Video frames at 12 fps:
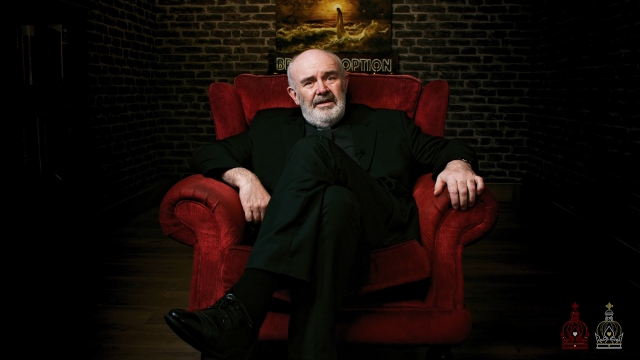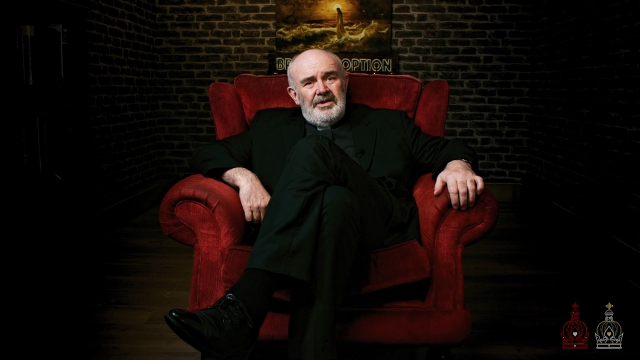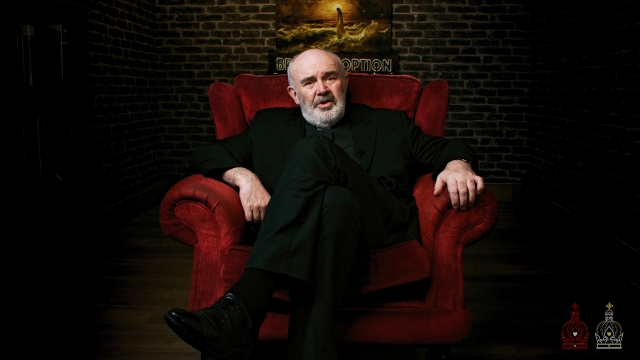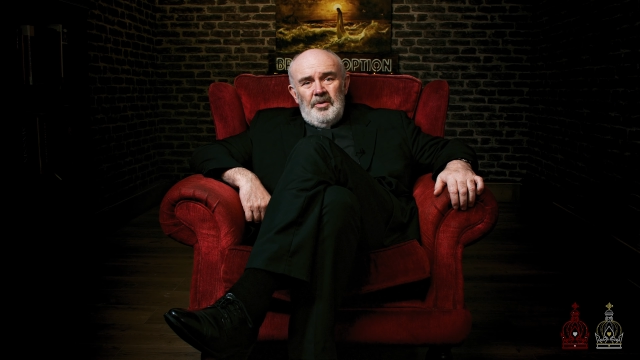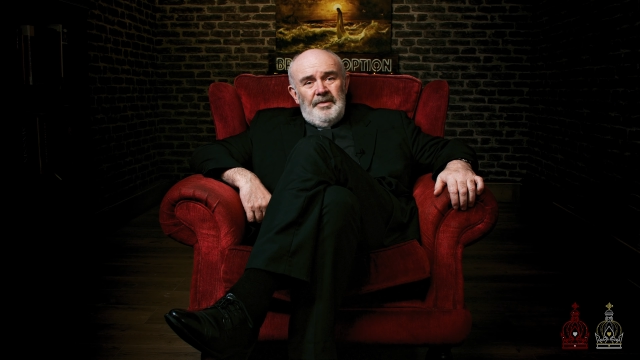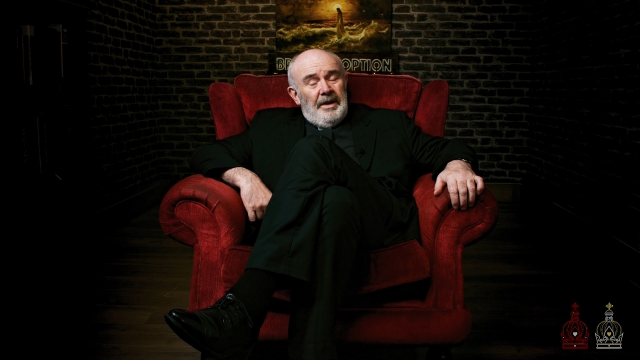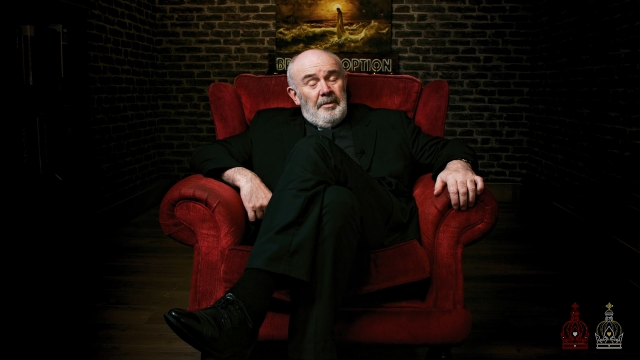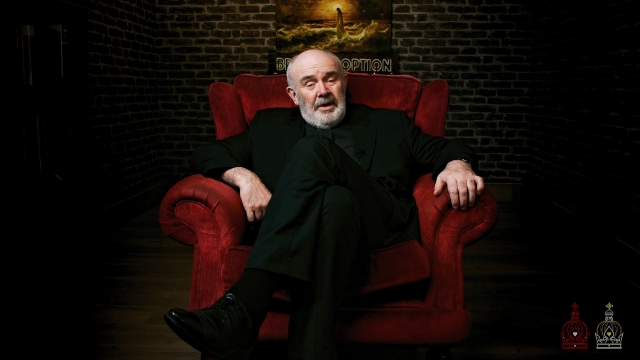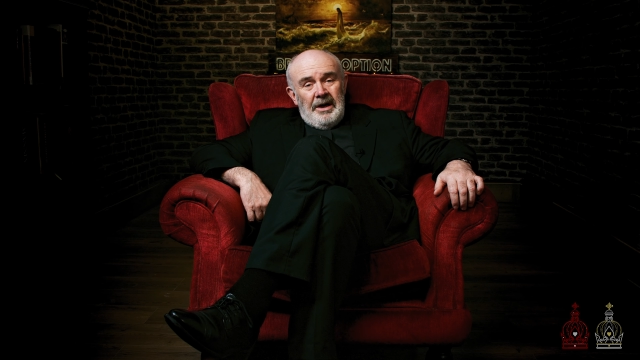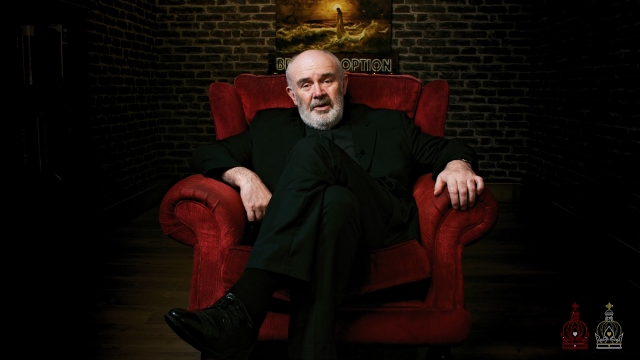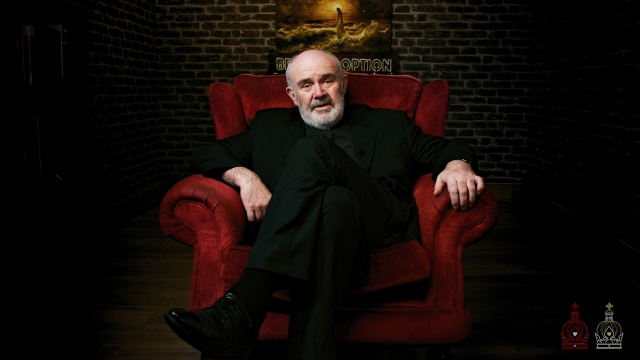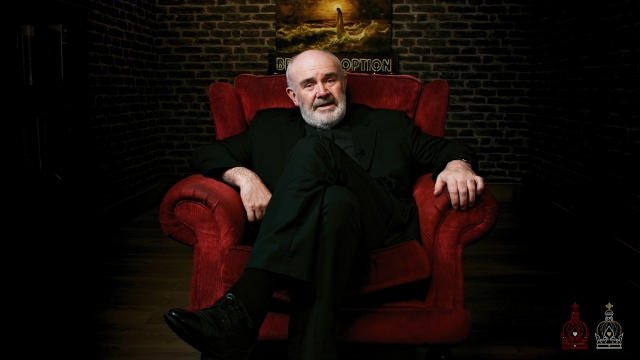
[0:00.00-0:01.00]
to whom they were
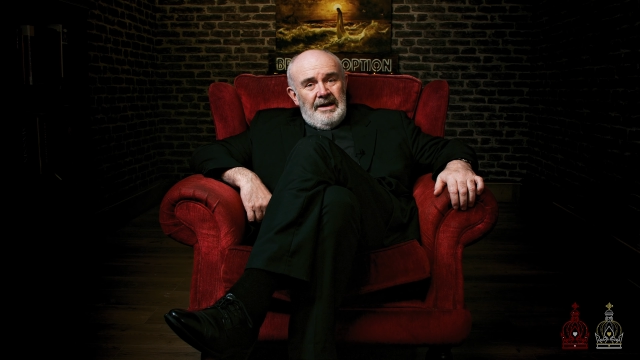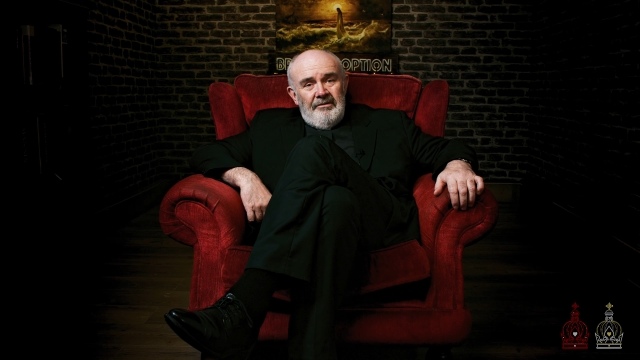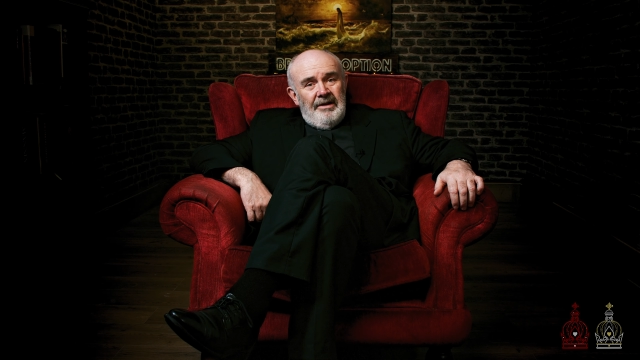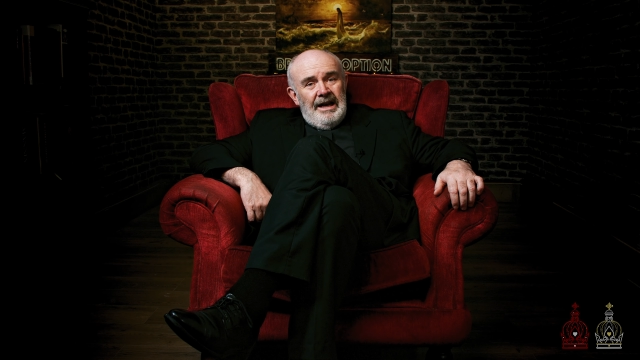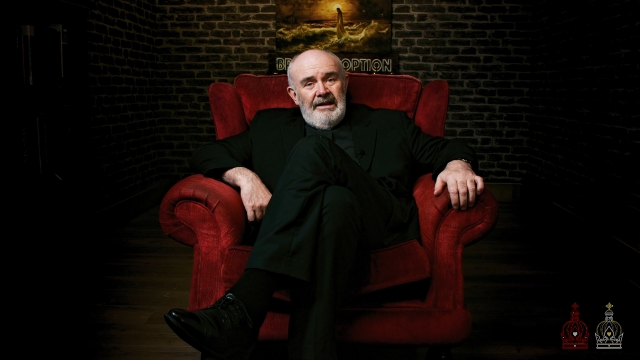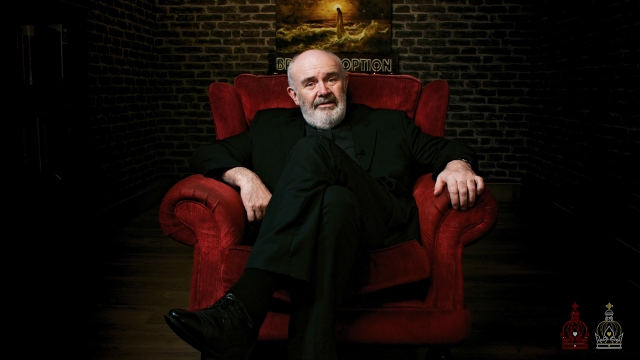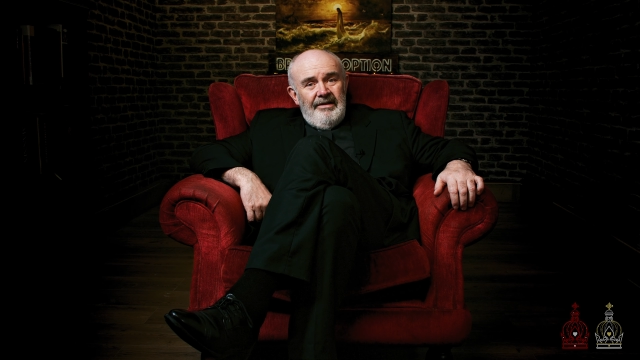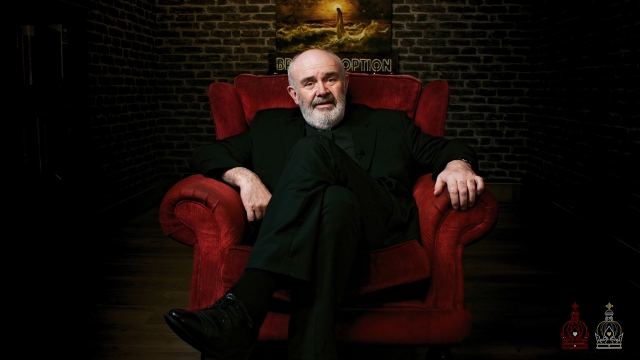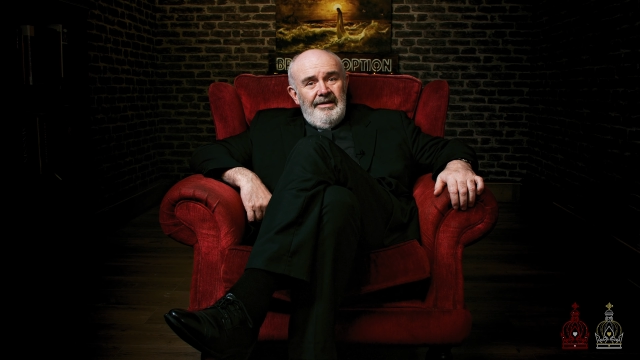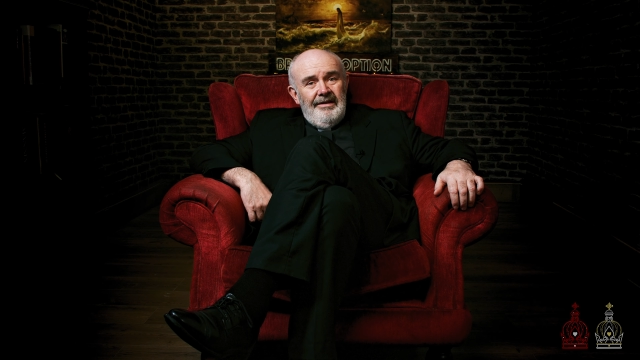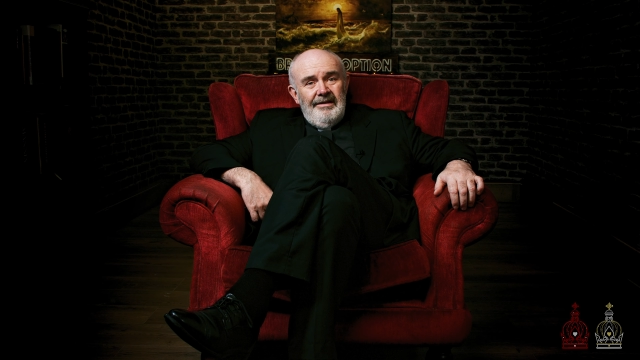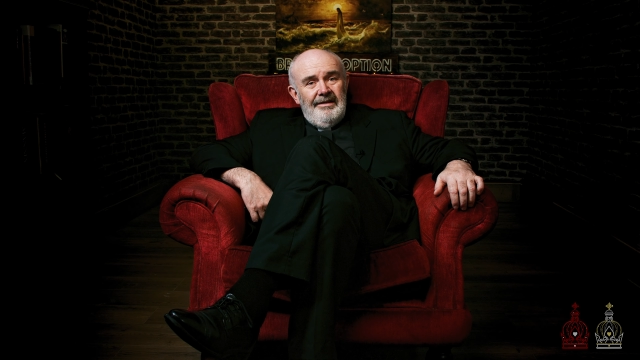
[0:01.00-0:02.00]
closely related.
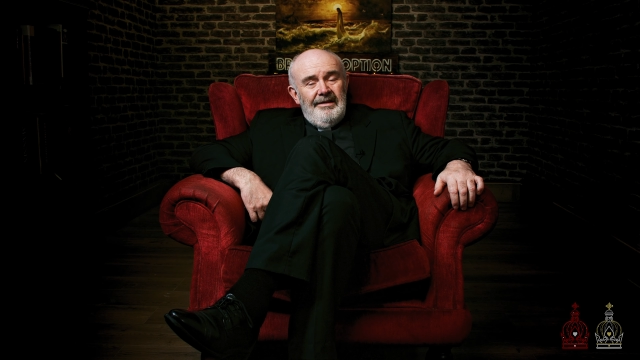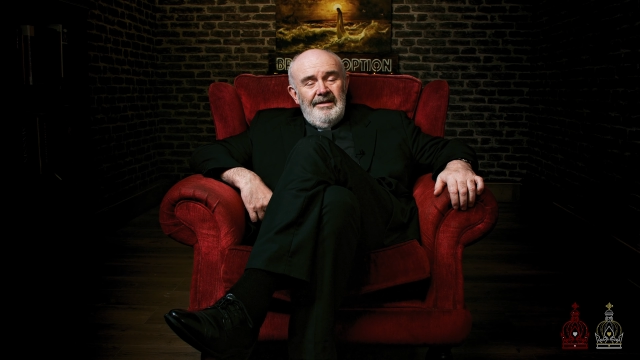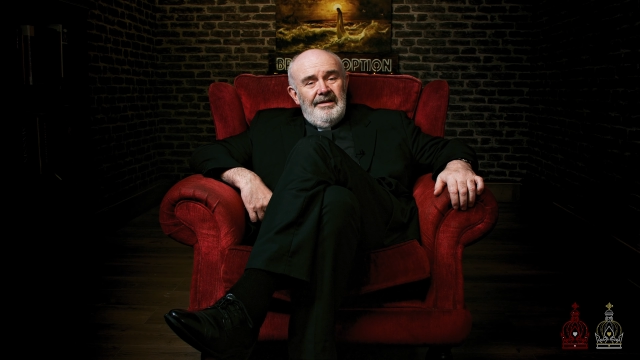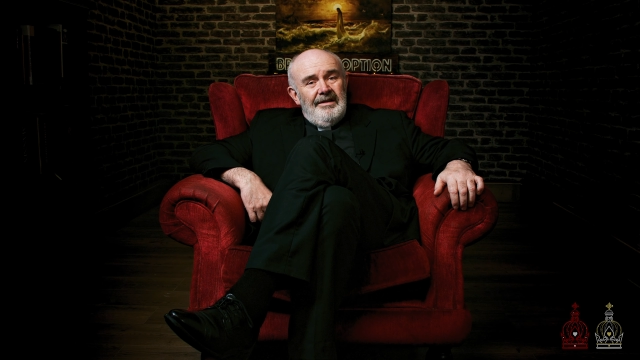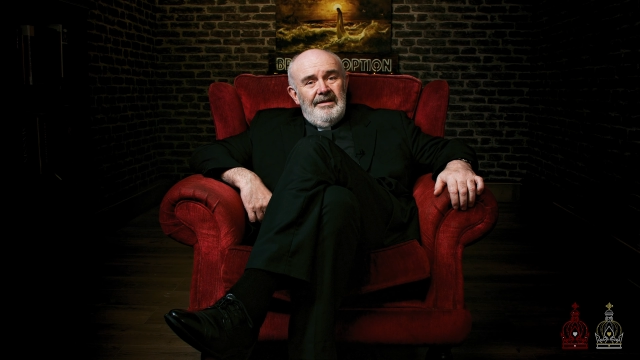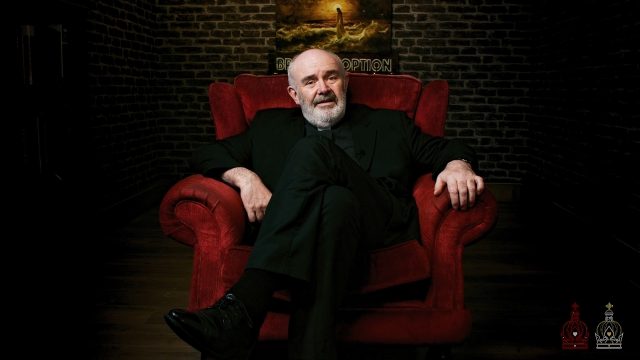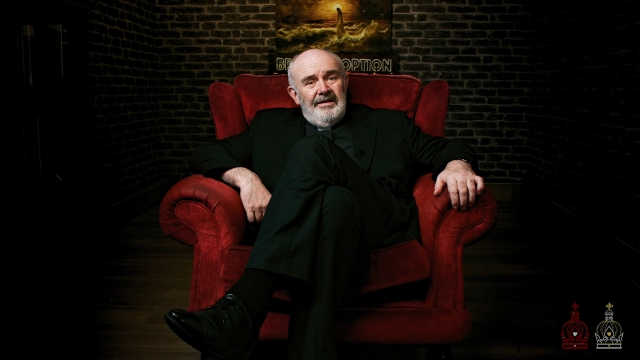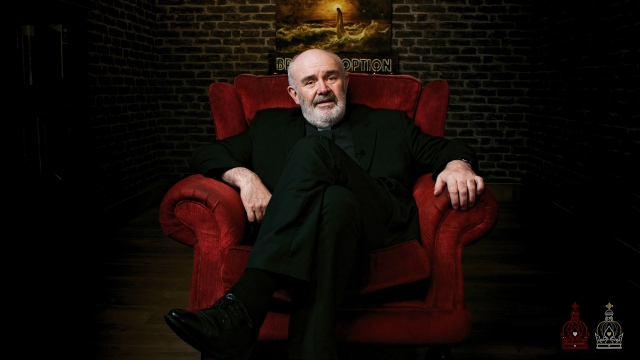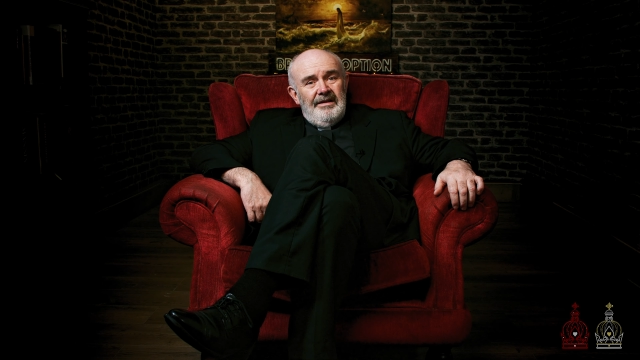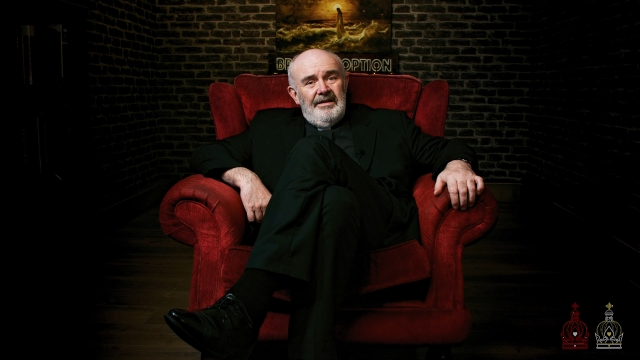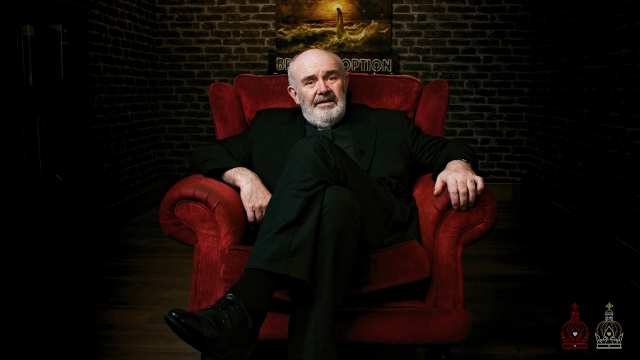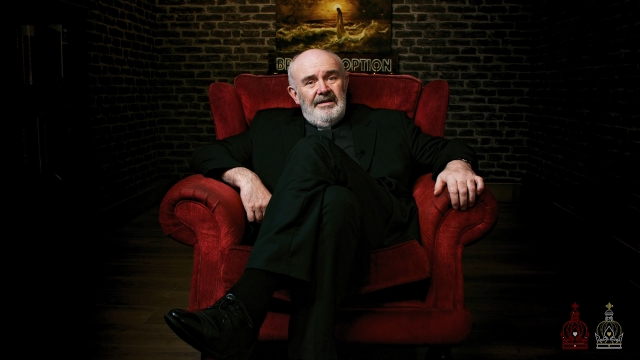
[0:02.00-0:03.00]

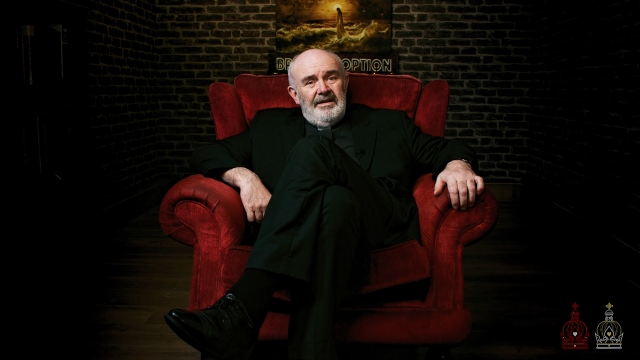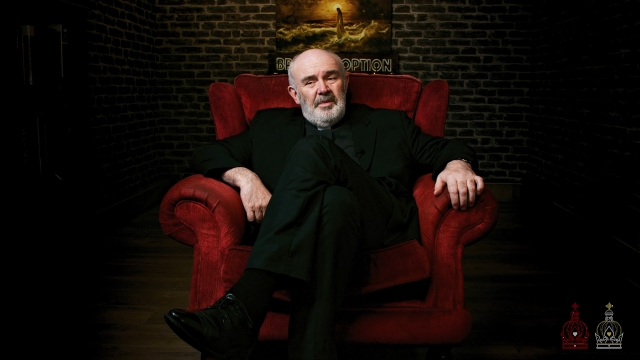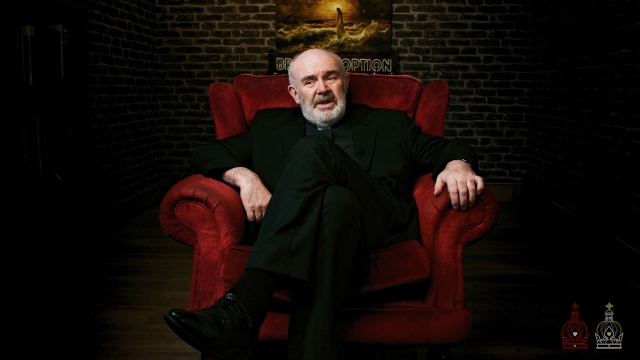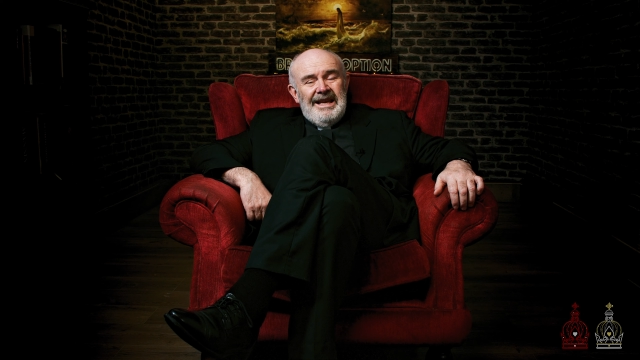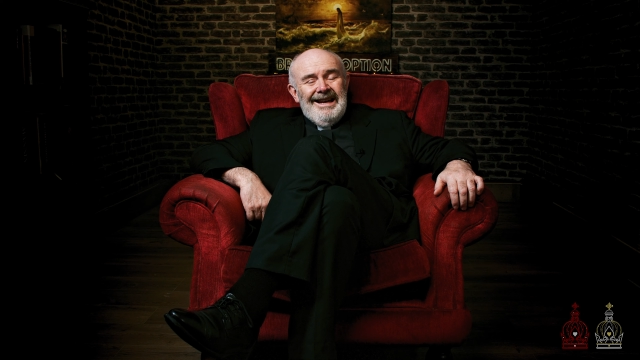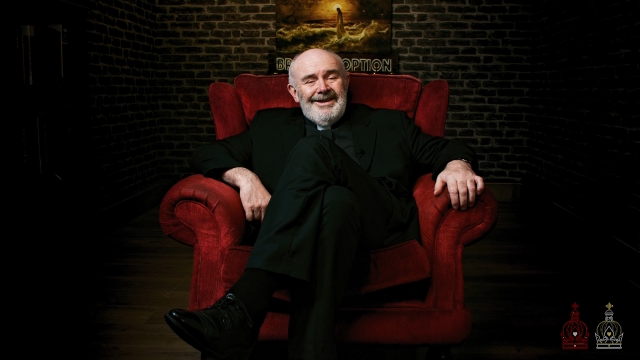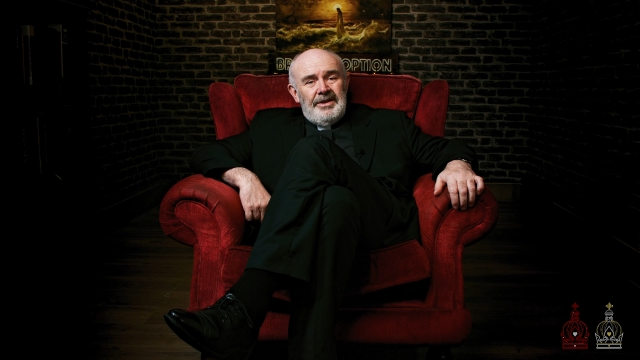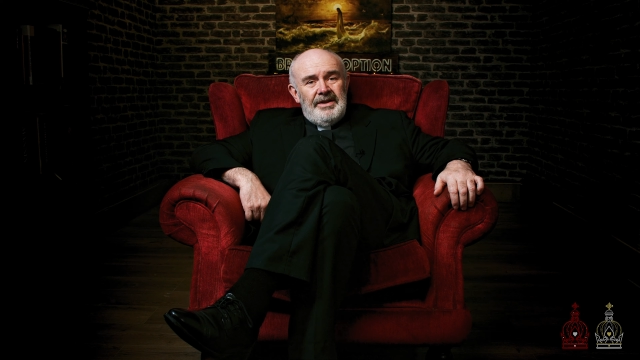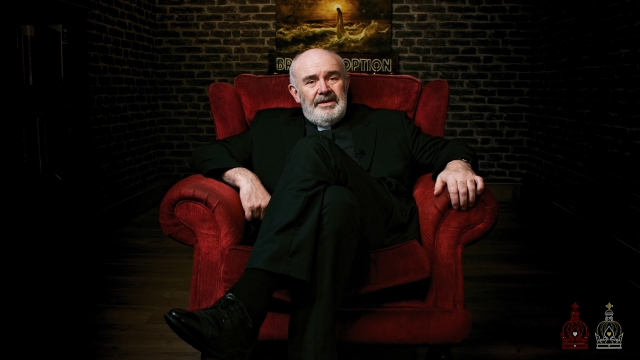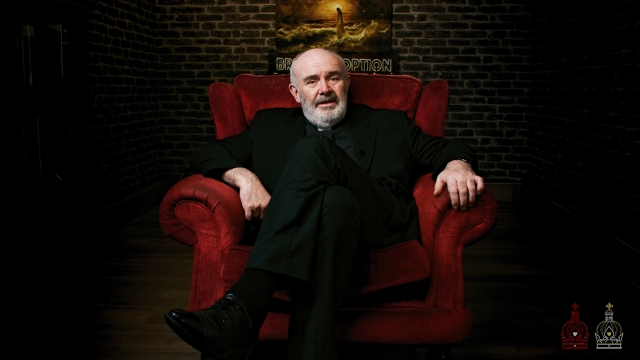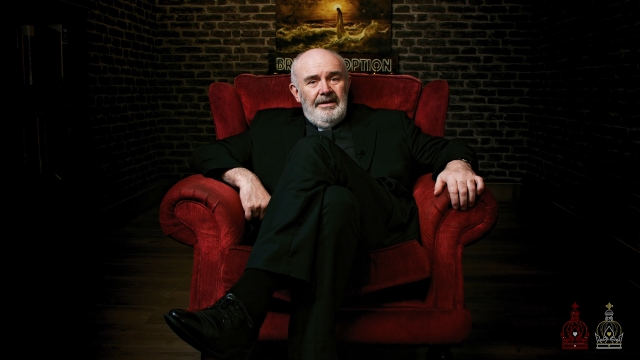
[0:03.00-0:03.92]
They were killers.